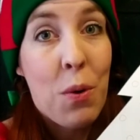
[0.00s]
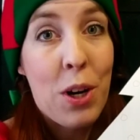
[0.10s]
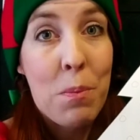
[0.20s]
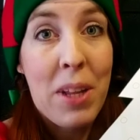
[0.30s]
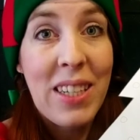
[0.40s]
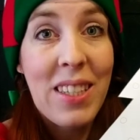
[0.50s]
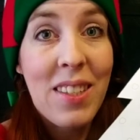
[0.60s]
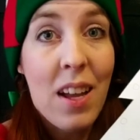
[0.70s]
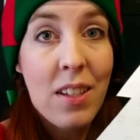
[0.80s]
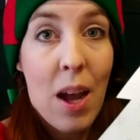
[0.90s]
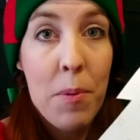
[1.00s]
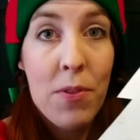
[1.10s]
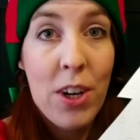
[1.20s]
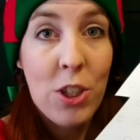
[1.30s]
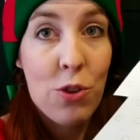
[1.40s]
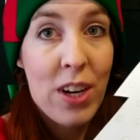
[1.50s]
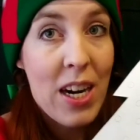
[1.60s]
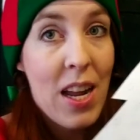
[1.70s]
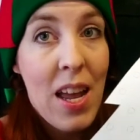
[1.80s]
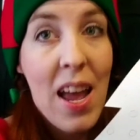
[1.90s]
We're gonna place this on top of our
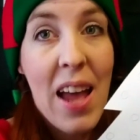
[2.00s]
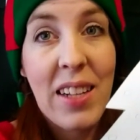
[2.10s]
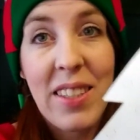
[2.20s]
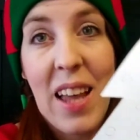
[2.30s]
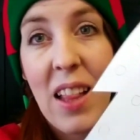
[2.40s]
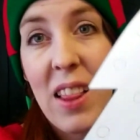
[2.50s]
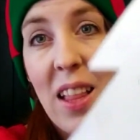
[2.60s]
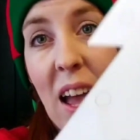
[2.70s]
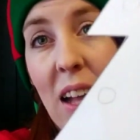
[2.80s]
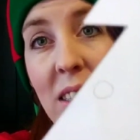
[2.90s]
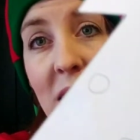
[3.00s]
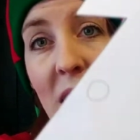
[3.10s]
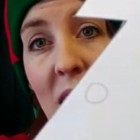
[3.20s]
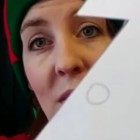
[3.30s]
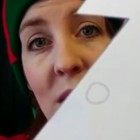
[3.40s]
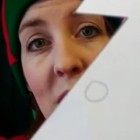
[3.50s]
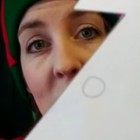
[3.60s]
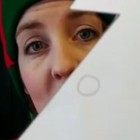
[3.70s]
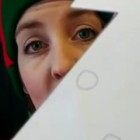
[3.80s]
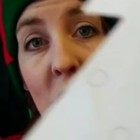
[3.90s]
tree, and it's got lots of little
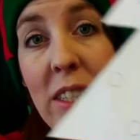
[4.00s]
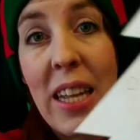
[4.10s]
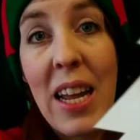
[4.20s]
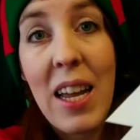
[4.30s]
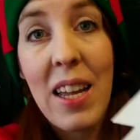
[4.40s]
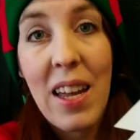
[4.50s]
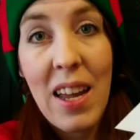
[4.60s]
circles in it,